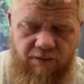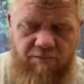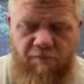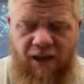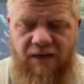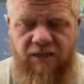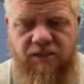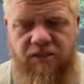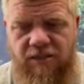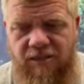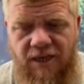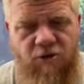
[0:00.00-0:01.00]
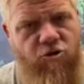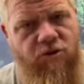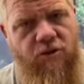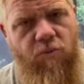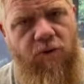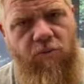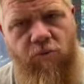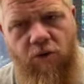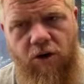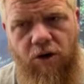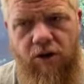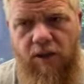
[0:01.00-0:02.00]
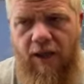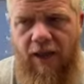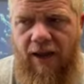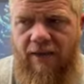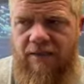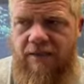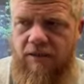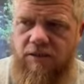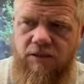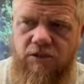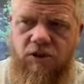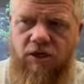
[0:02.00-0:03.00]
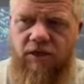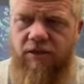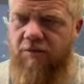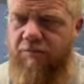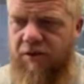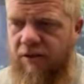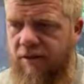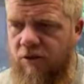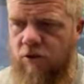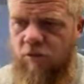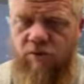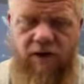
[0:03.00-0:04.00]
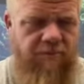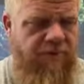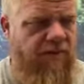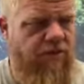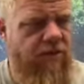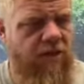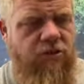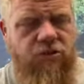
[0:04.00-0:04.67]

that made us the nation that we were. And it doesn't start in the political realm. It does not